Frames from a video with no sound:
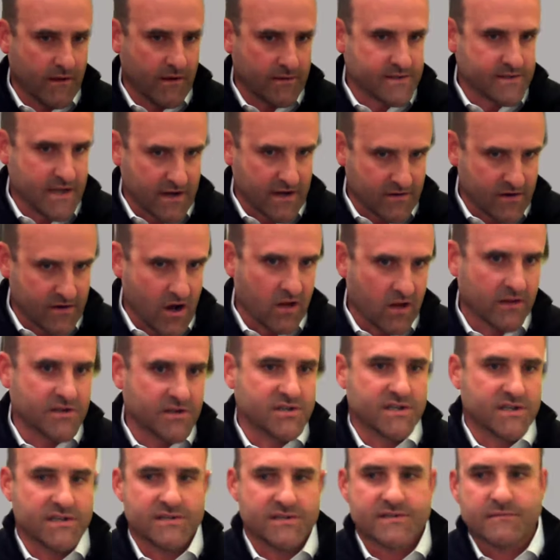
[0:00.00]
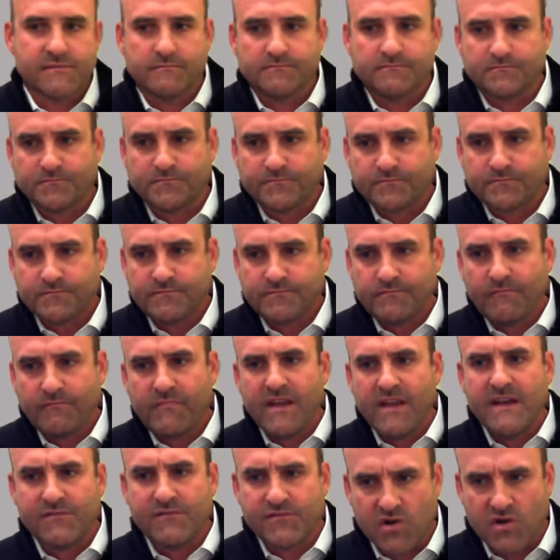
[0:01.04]
technologies
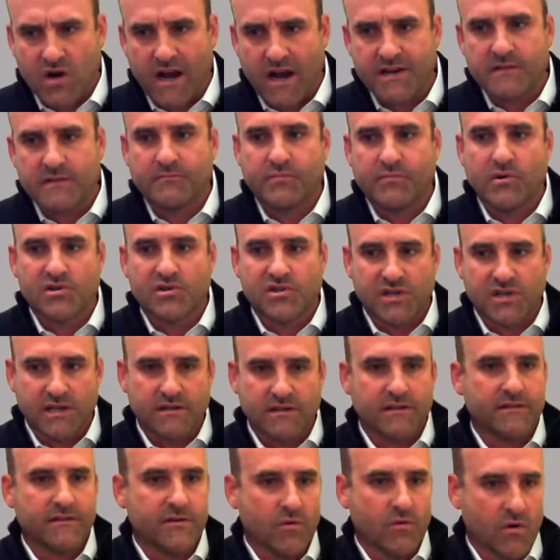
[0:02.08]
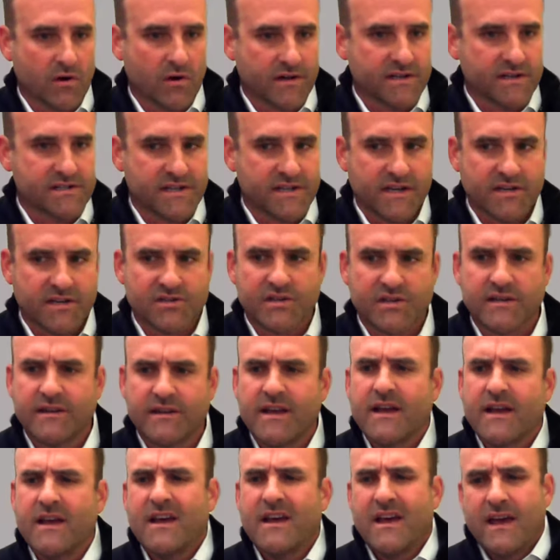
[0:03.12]
have tried to push into the organization.
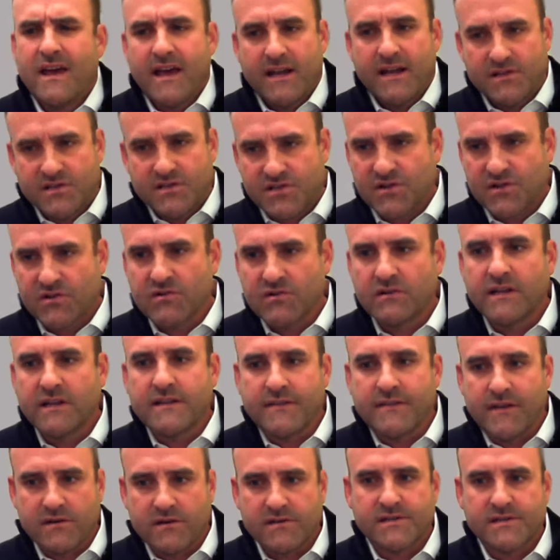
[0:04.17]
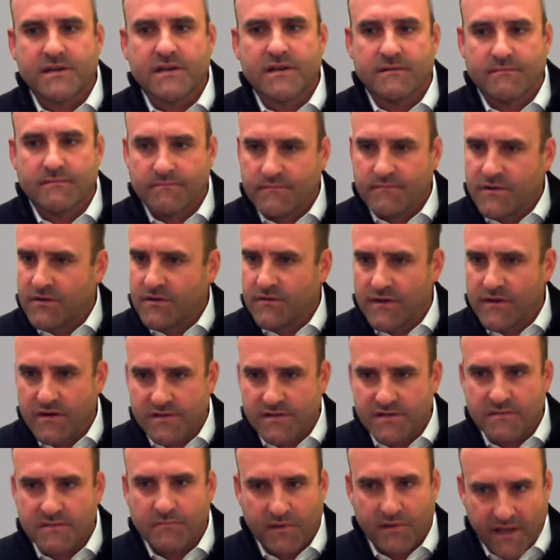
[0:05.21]
And certainly there's a
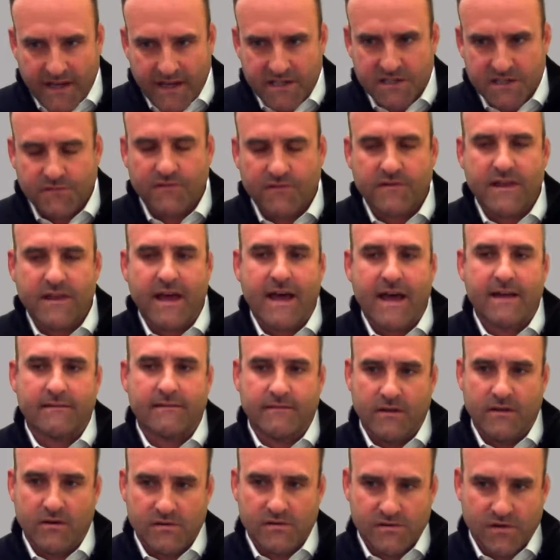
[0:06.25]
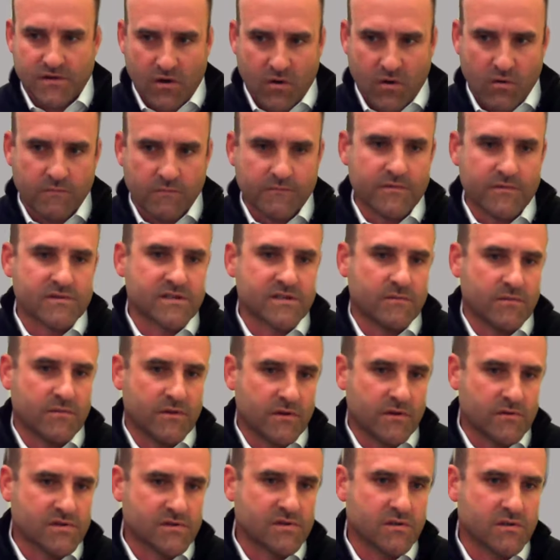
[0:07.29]
place for that, and there's a home for some of
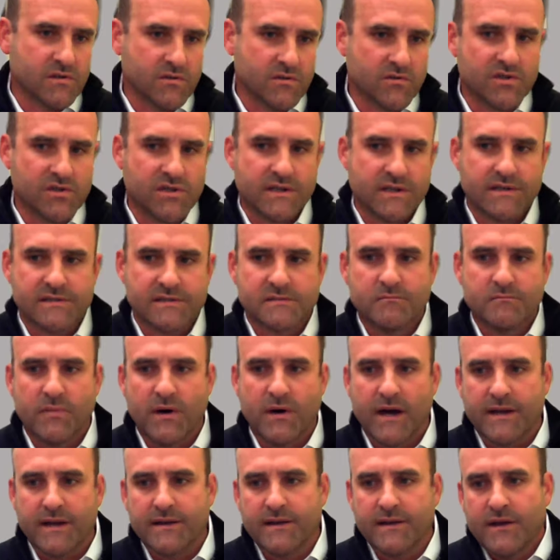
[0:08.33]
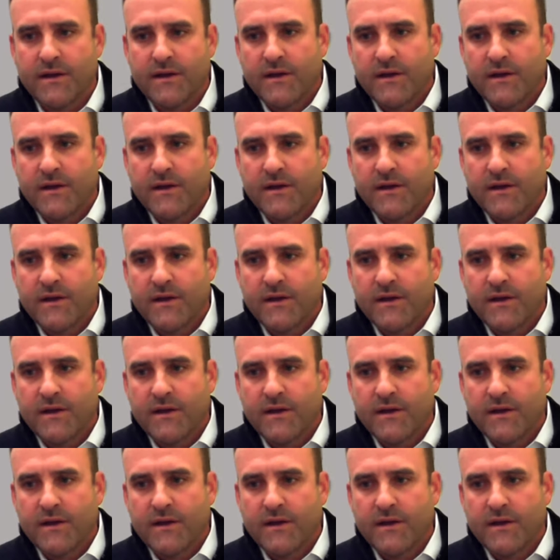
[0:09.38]
those solutions, but